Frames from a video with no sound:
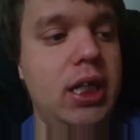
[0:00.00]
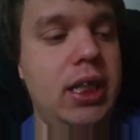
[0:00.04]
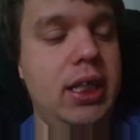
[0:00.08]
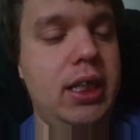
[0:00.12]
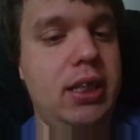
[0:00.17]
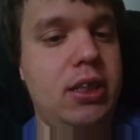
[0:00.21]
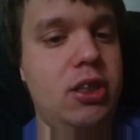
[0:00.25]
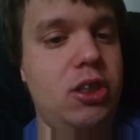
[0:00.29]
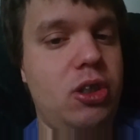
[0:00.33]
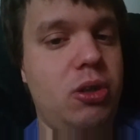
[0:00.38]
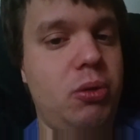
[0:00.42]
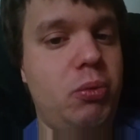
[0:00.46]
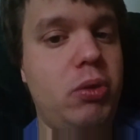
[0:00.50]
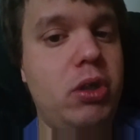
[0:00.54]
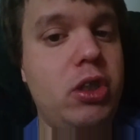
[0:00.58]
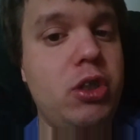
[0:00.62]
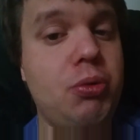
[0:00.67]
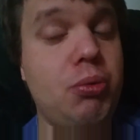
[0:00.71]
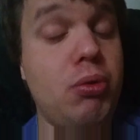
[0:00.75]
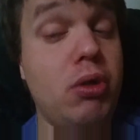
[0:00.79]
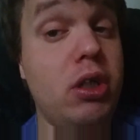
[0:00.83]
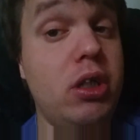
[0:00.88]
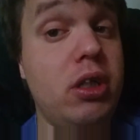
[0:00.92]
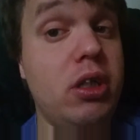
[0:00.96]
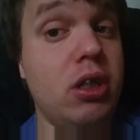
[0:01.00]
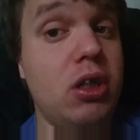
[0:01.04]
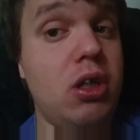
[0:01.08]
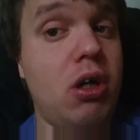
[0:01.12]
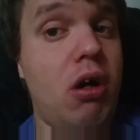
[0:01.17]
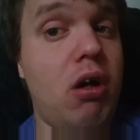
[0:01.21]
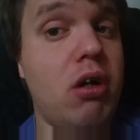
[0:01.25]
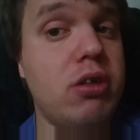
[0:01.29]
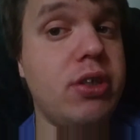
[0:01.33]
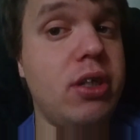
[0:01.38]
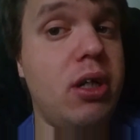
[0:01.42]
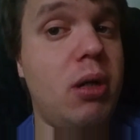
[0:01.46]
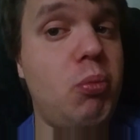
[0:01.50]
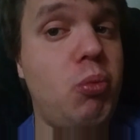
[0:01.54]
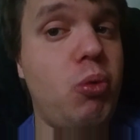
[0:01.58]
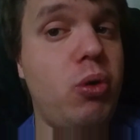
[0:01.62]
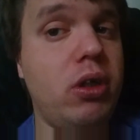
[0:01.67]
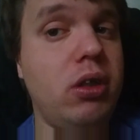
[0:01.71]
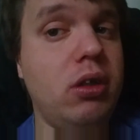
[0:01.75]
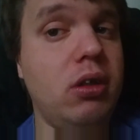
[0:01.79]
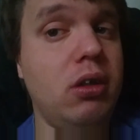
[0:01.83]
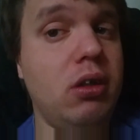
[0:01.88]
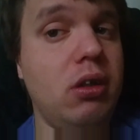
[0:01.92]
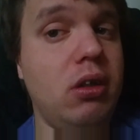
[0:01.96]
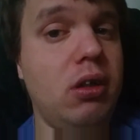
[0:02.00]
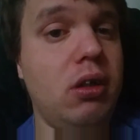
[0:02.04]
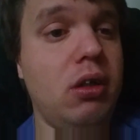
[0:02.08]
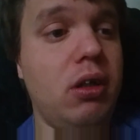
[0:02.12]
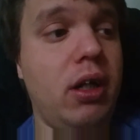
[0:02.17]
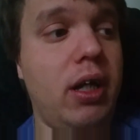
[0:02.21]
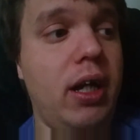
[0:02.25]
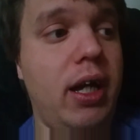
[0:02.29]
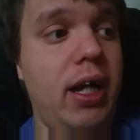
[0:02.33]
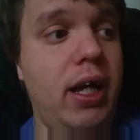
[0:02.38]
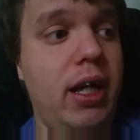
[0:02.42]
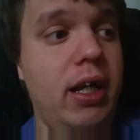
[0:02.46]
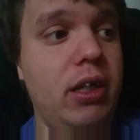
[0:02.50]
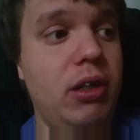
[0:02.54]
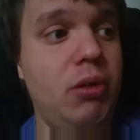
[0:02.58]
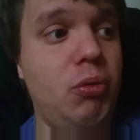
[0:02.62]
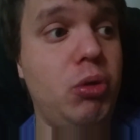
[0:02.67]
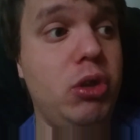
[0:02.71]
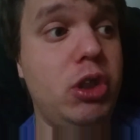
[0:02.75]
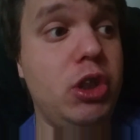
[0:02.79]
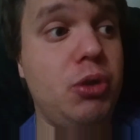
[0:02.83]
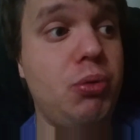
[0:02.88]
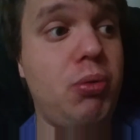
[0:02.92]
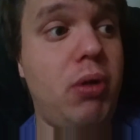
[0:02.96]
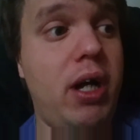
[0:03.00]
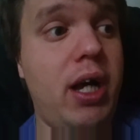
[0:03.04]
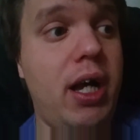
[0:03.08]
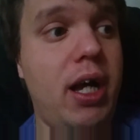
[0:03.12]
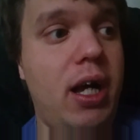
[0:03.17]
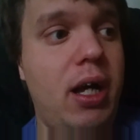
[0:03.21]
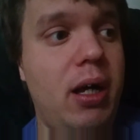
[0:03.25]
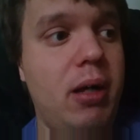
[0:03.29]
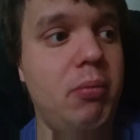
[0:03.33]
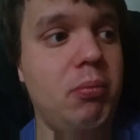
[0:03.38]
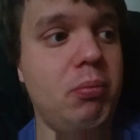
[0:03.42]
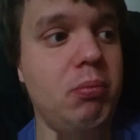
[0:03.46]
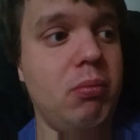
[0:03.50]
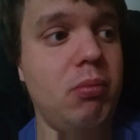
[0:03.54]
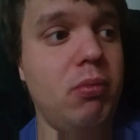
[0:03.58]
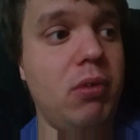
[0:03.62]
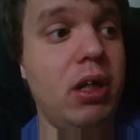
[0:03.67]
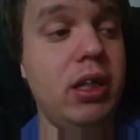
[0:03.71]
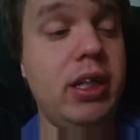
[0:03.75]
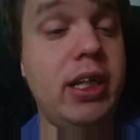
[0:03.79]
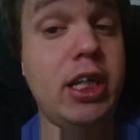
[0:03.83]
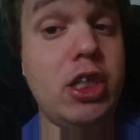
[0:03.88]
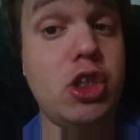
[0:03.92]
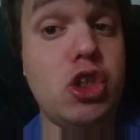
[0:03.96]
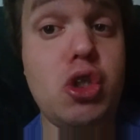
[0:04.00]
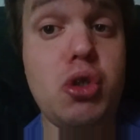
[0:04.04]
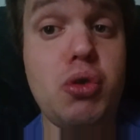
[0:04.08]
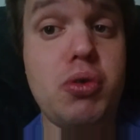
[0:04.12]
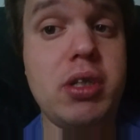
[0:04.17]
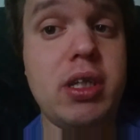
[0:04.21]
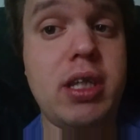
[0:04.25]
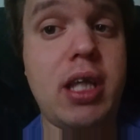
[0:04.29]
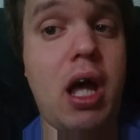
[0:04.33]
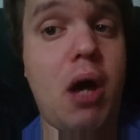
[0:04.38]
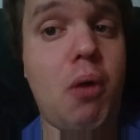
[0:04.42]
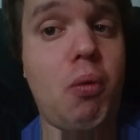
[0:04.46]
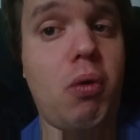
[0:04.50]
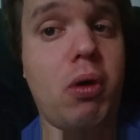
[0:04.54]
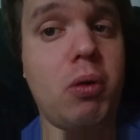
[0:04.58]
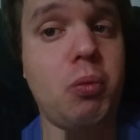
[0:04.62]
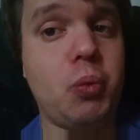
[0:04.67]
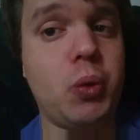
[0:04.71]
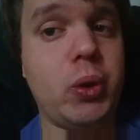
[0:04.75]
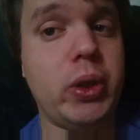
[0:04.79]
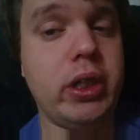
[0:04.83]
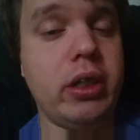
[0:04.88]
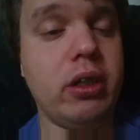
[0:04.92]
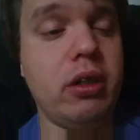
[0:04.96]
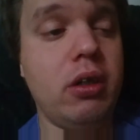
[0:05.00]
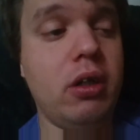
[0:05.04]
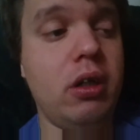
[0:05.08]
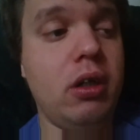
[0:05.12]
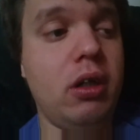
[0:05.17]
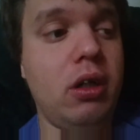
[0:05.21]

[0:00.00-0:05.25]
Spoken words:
It's the worst word to call someone, and which is why I'm against using that one word.